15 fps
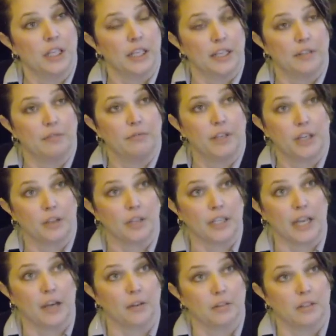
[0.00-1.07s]
in
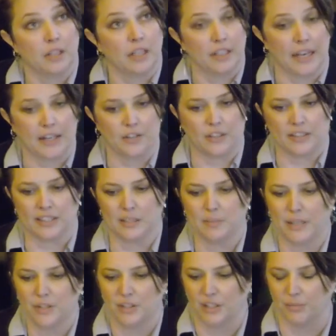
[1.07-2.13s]
figuring out connections,
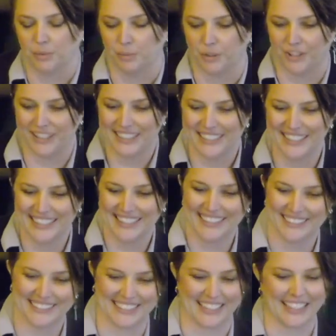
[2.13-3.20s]
especially when we're,
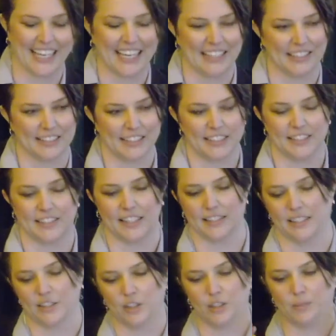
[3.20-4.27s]
it's like, hey, does this
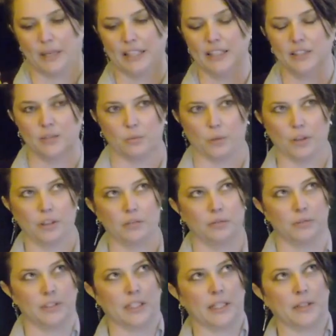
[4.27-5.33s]
6-inch space
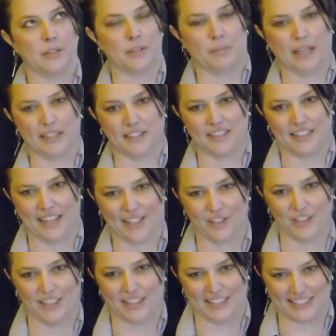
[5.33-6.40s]
work to make this
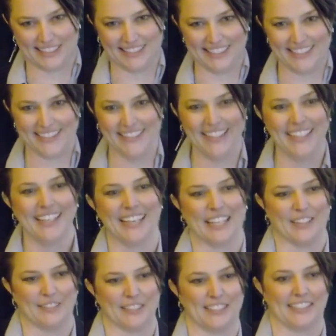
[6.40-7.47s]
connection in the ceiling?
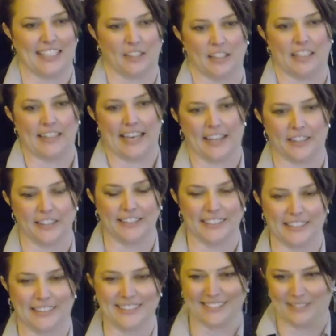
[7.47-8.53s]
And you have to stand on a ladder
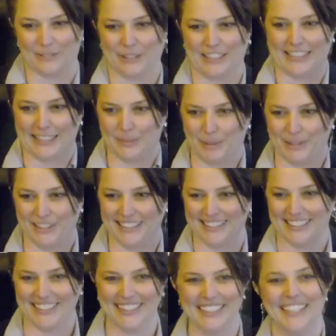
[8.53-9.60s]
and really
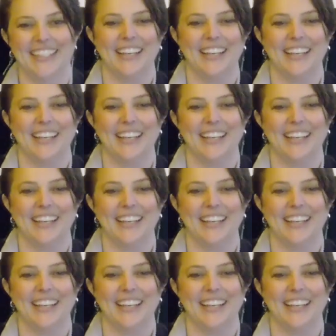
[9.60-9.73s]
experience it.